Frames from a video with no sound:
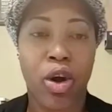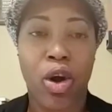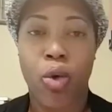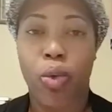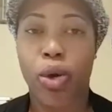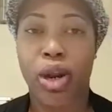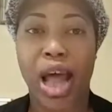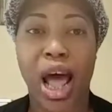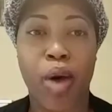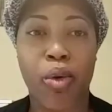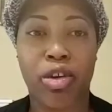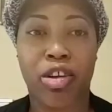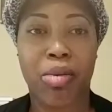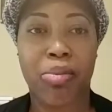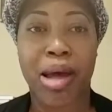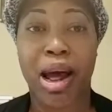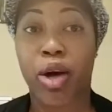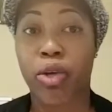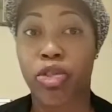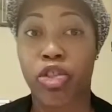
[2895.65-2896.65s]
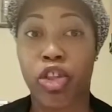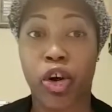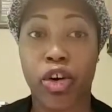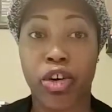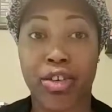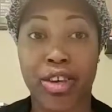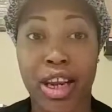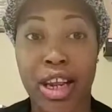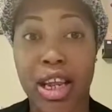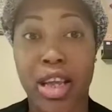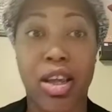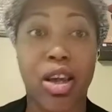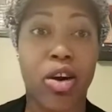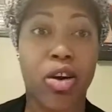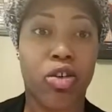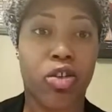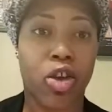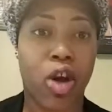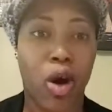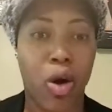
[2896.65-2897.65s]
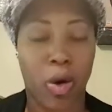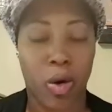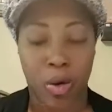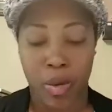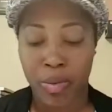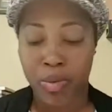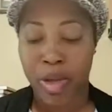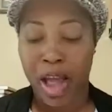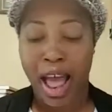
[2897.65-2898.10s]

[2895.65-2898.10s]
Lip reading: when I was about 13 years old.